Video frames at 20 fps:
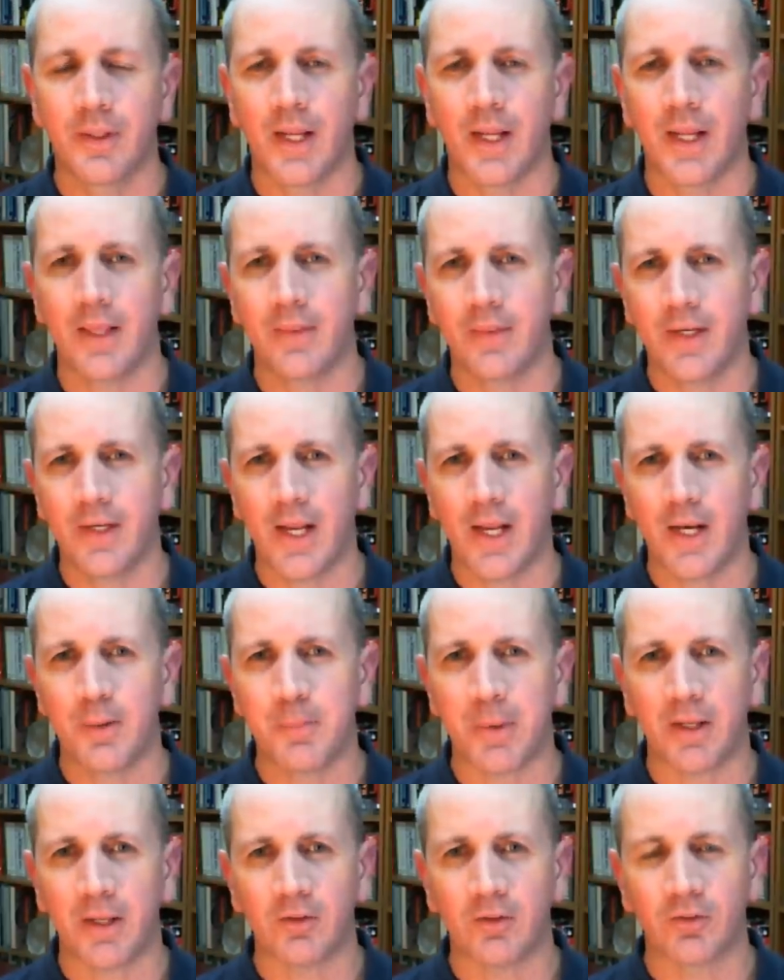in the
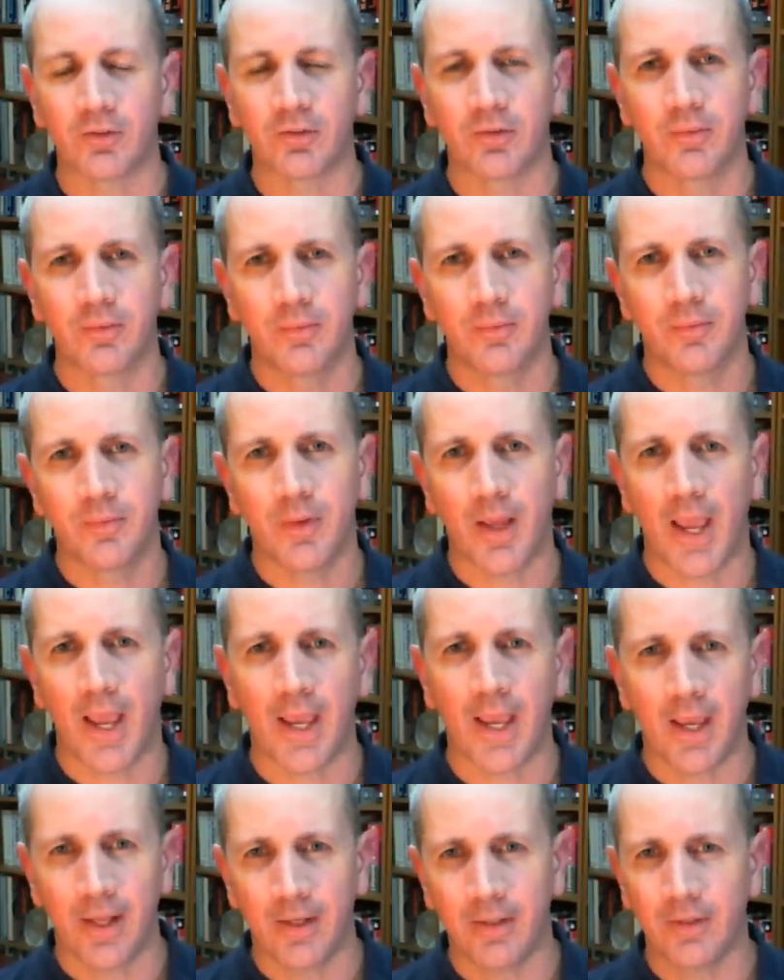database
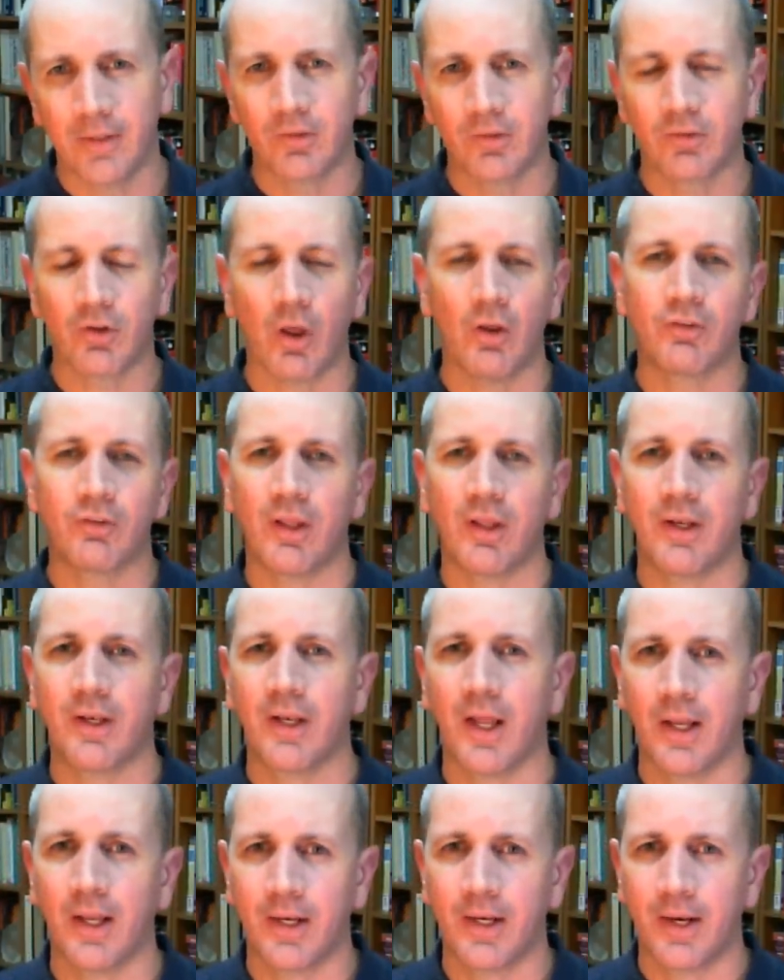and it's all said and
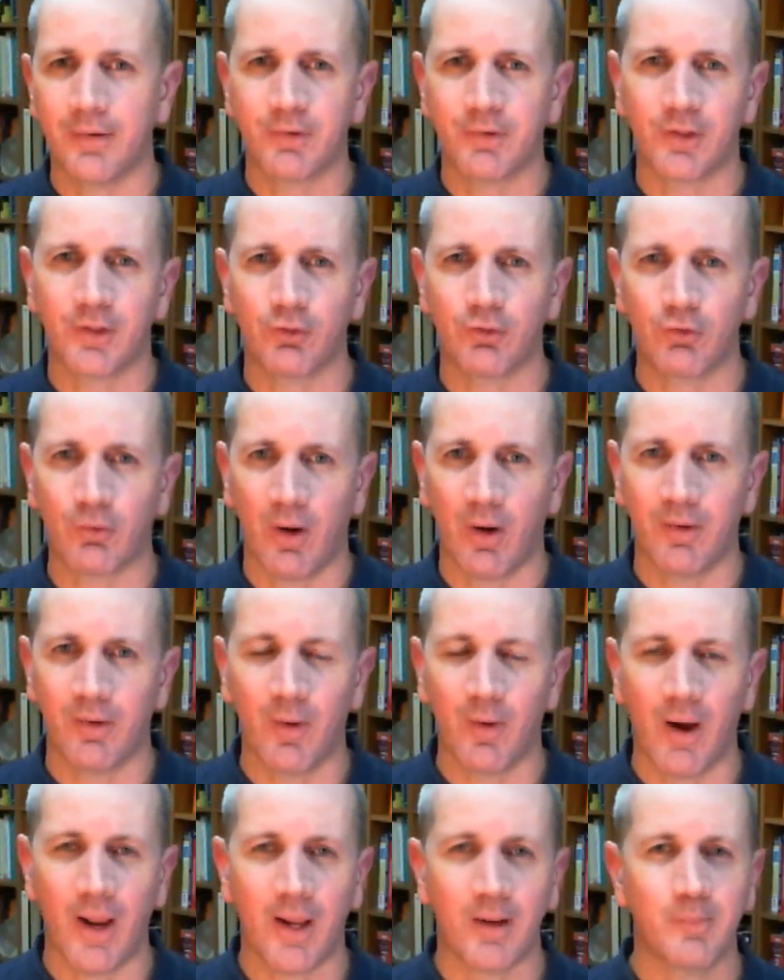done. Everything's great,
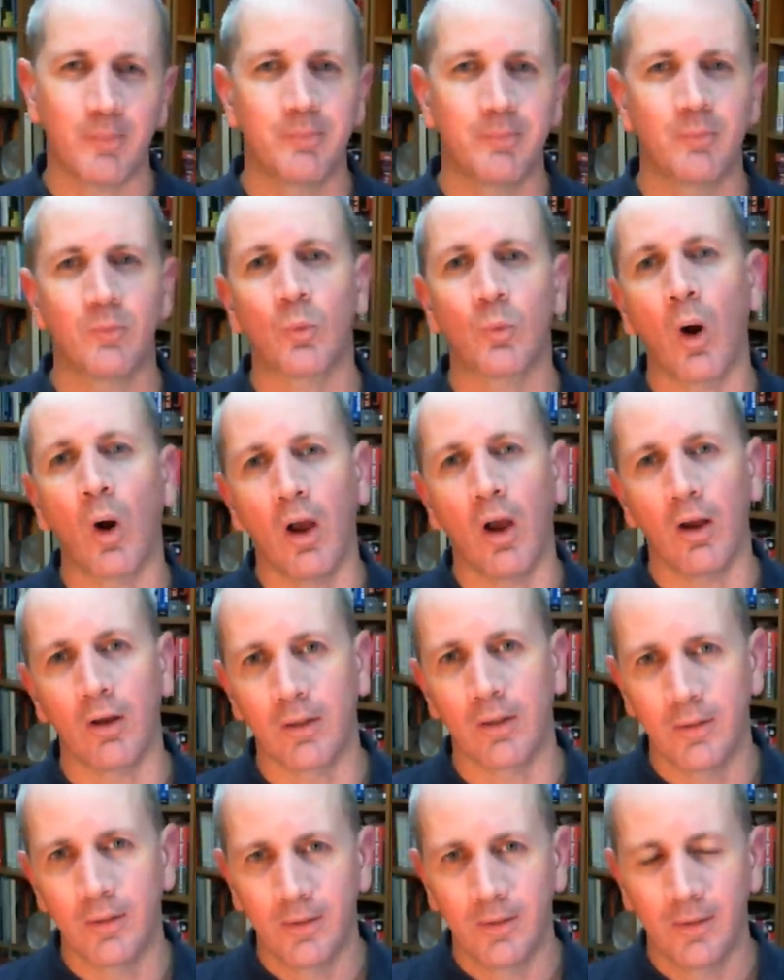right? Wrong.
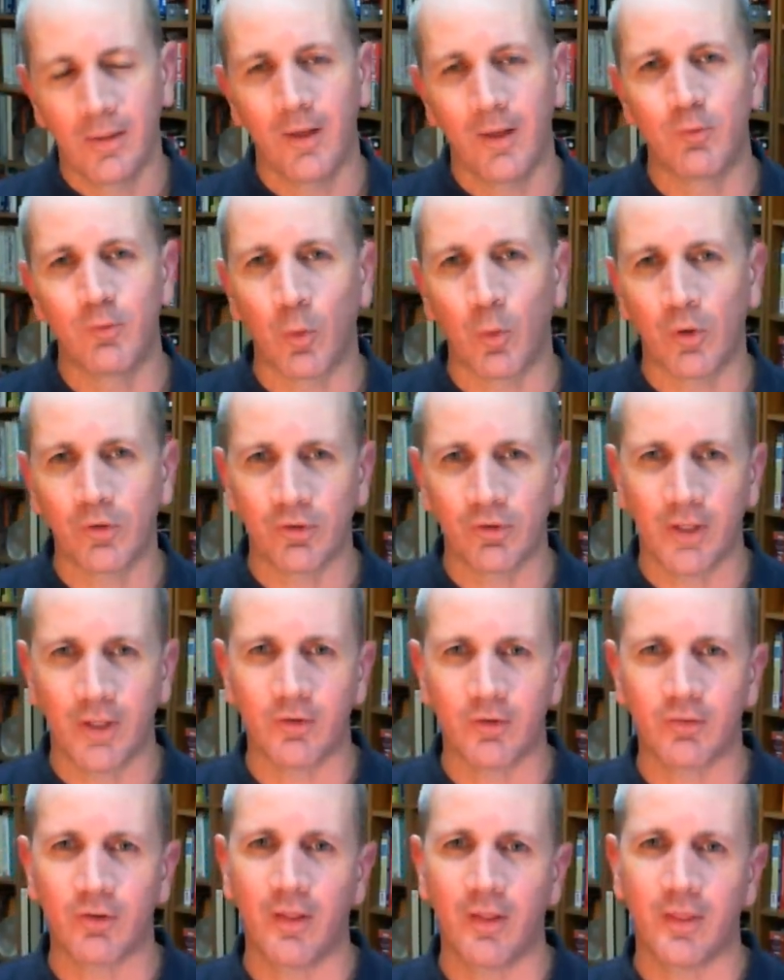Unfortunately,
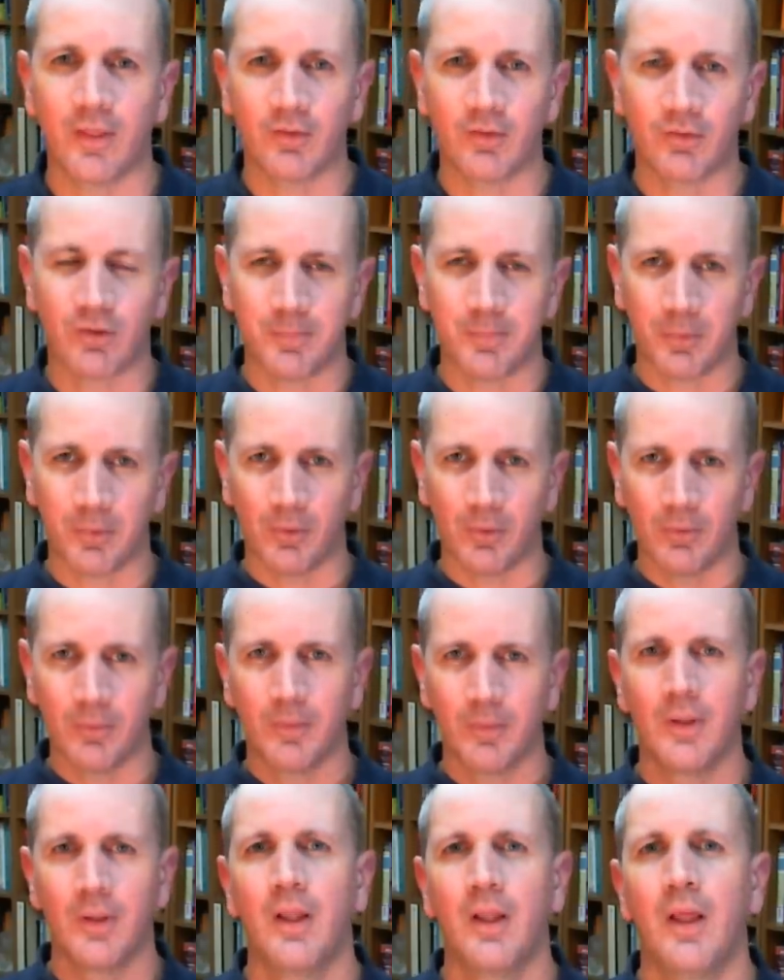it's not that simple.
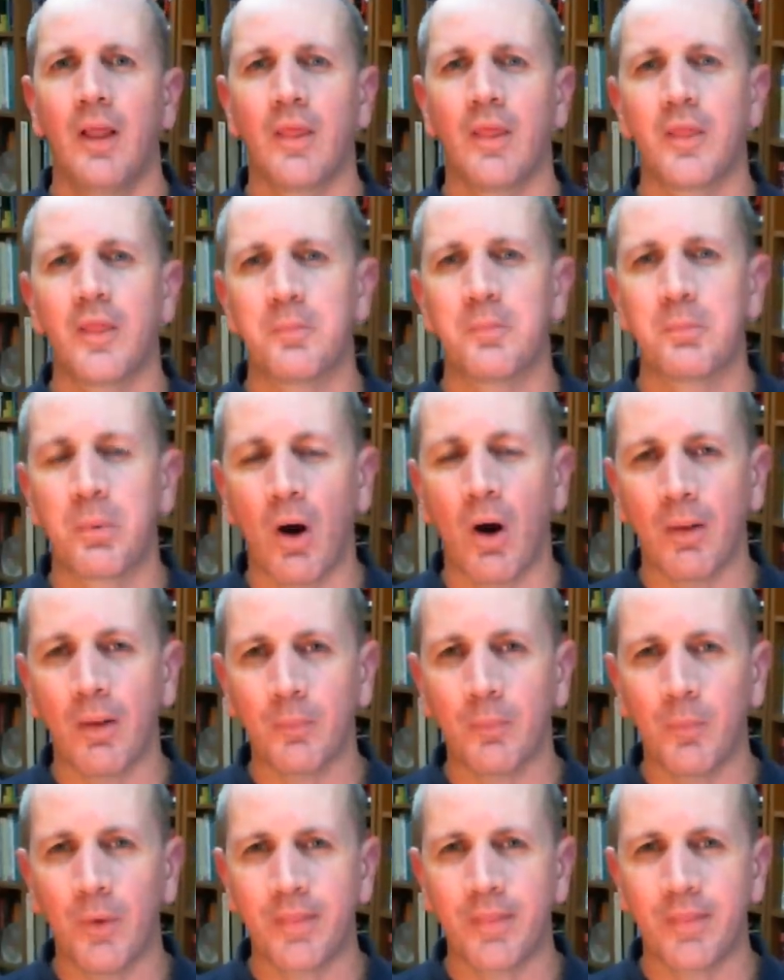The
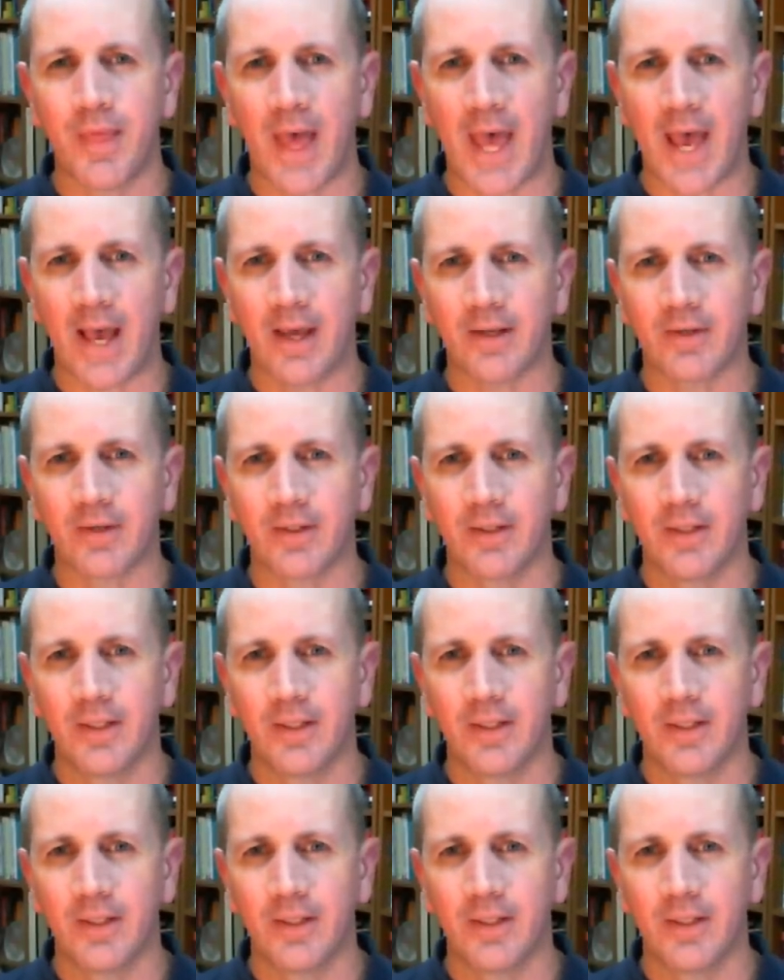problem with that